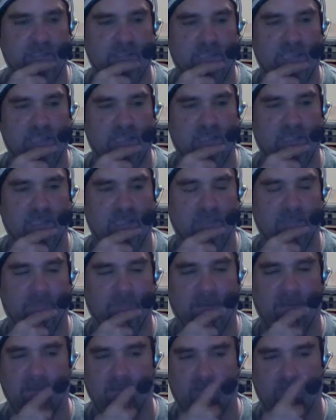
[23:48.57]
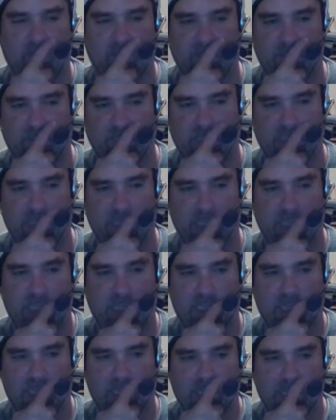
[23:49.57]
Corbin taking on Daniel Bryan
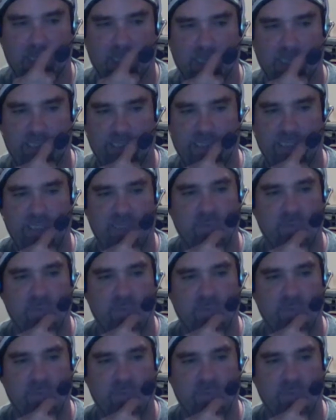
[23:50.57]
and Roman Reigns.